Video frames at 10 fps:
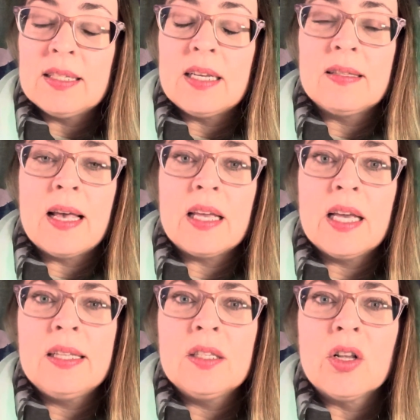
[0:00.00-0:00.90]
is that
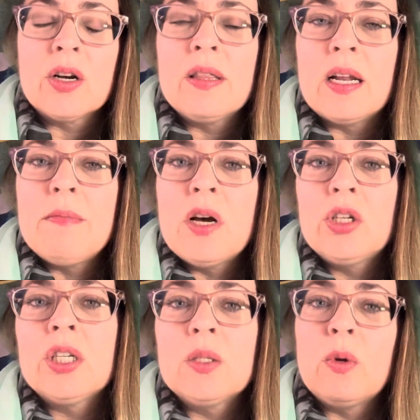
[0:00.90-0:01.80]
kids learn that
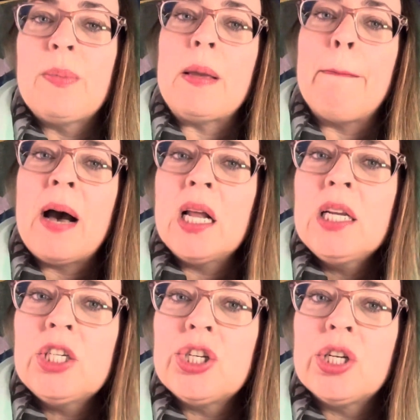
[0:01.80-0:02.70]
emotions would be
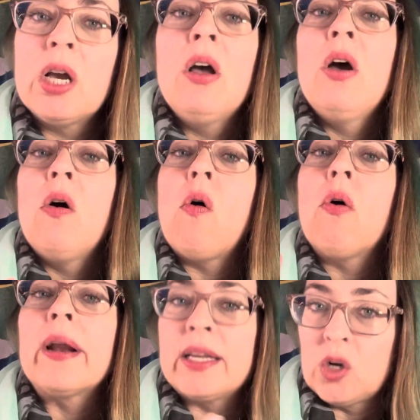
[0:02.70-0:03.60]
punished
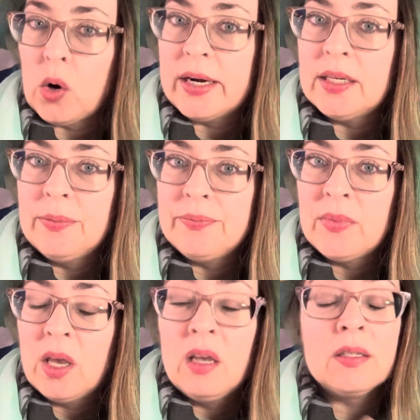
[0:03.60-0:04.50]
or ignored.
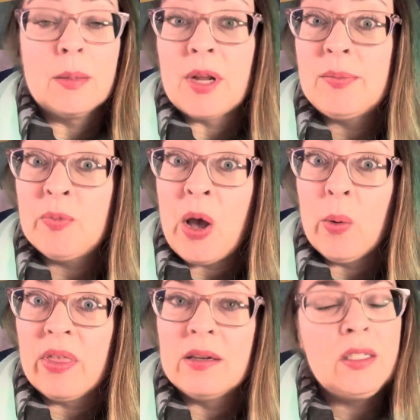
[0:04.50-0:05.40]
Sometimes
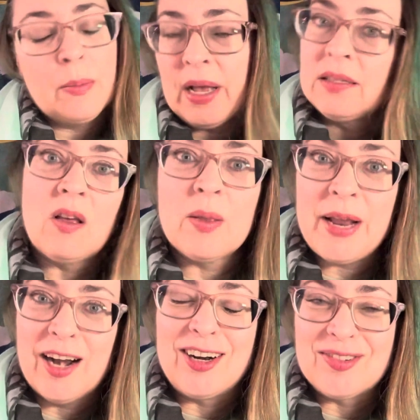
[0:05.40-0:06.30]
both, depends on the
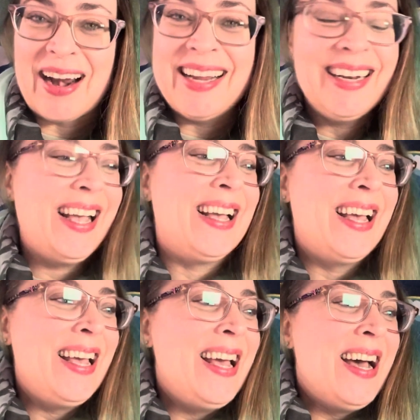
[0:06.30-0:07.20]
parent, right?
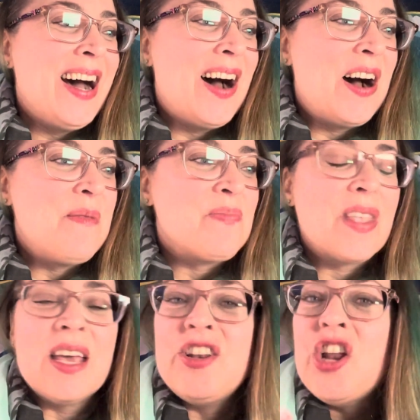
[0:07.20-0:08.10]

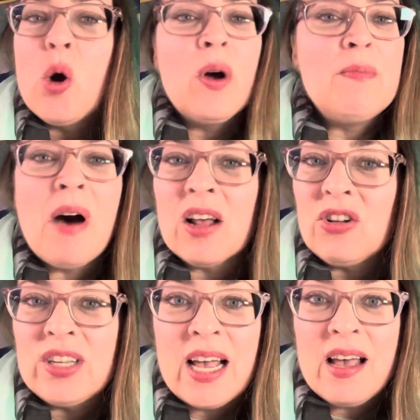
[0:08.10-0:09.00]
No one
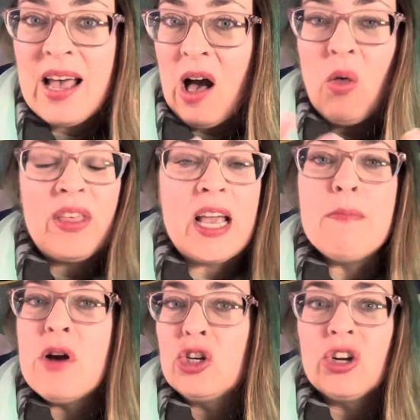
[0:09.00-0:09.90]
modeled healthy
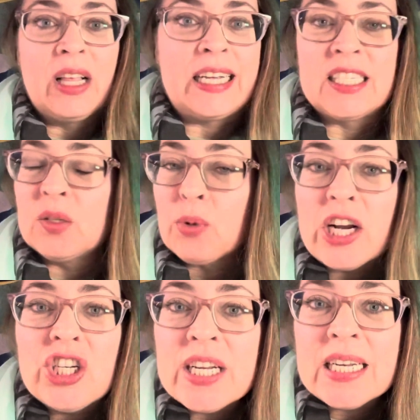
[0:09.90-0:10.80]
emotional
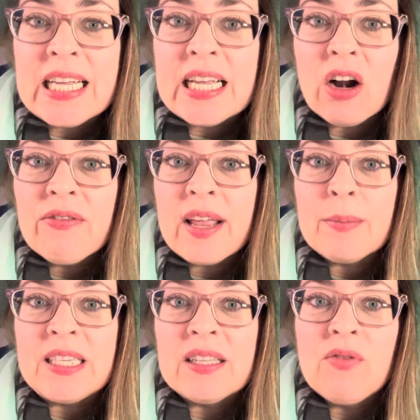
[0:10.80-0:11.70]
expression in our
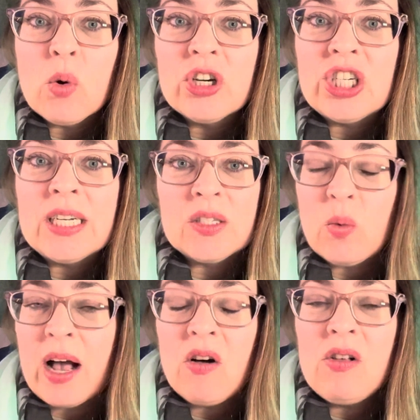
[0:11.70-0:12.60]
families of origin as
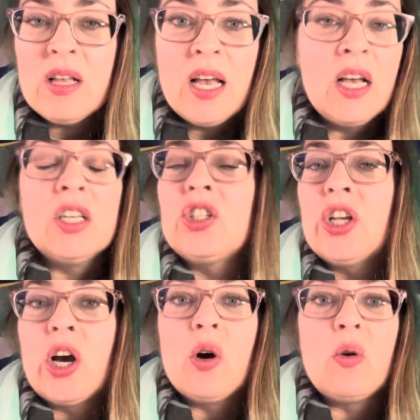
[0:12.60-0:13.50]
well.
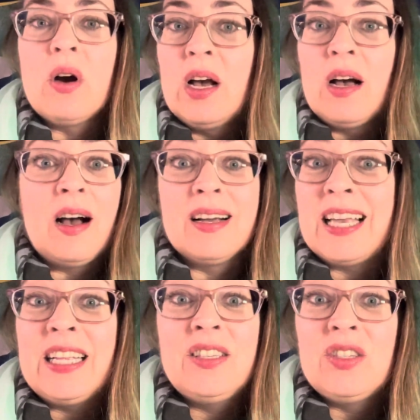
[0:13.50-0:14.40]
So
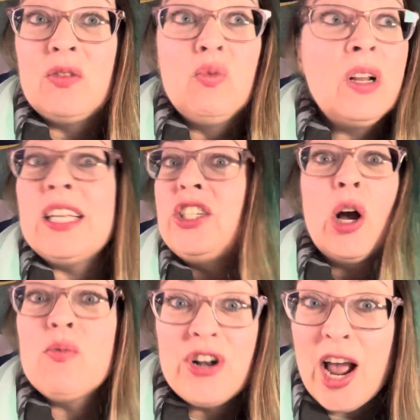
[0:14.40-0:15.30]
kids really
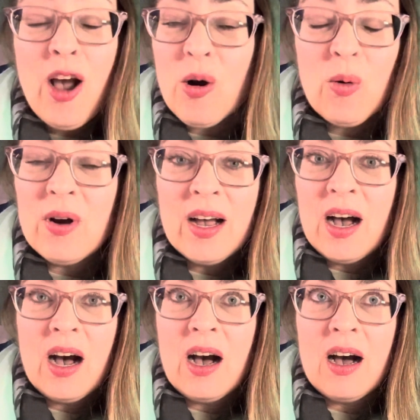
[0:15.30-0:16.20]
don't know
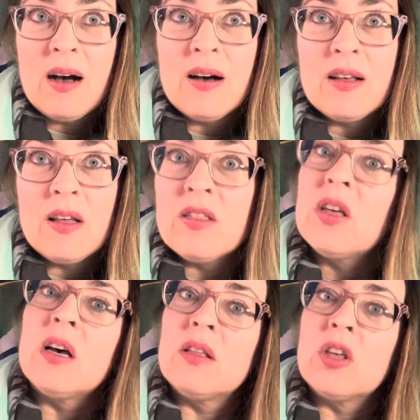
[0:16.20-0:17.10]

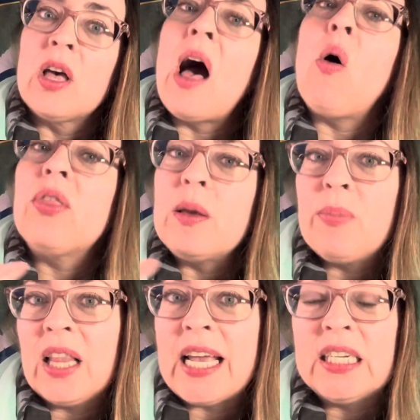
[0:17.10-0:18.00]
the healthy
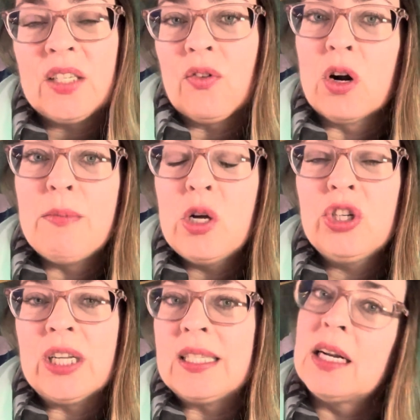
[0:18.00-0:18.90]
place for
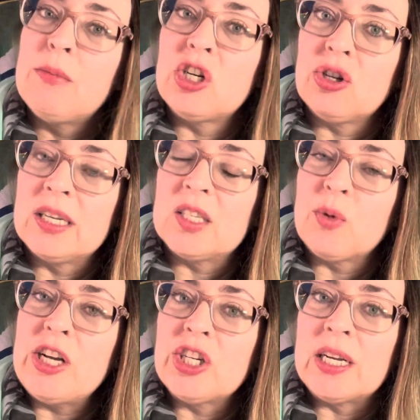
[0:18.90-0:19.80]
emotions and emotional
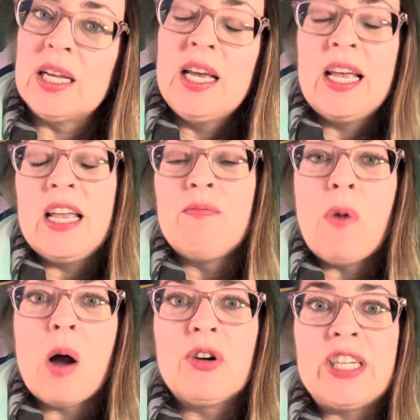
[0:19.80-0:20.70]
expression. If
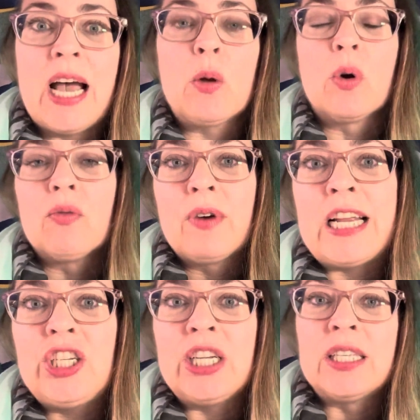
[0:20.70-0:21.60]
mom or dad were
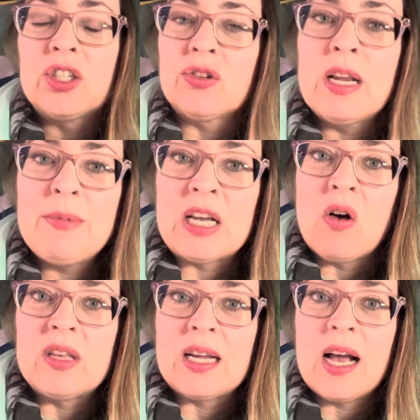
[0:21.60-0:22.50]
raging and screaming all
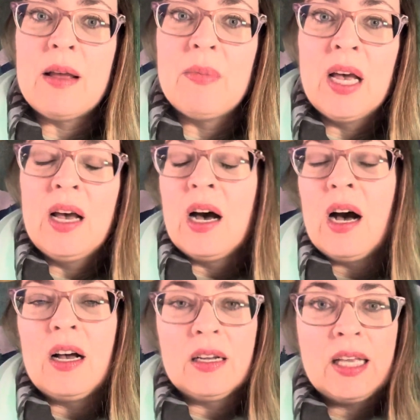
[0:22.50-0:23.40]
the time,
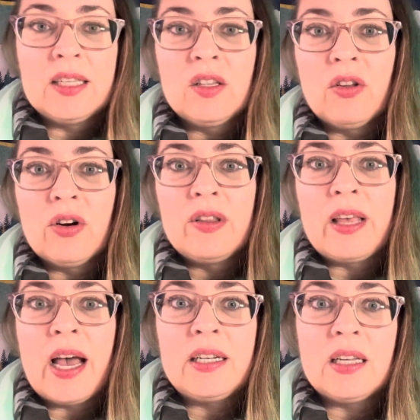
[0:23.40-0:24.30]
kids learn
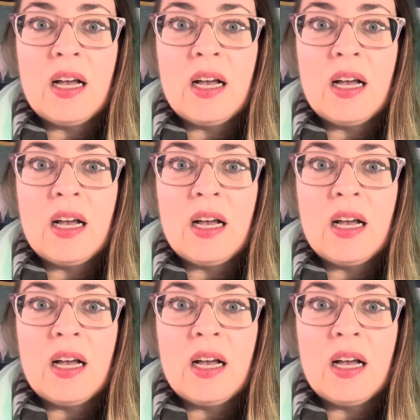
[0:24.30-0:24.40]
that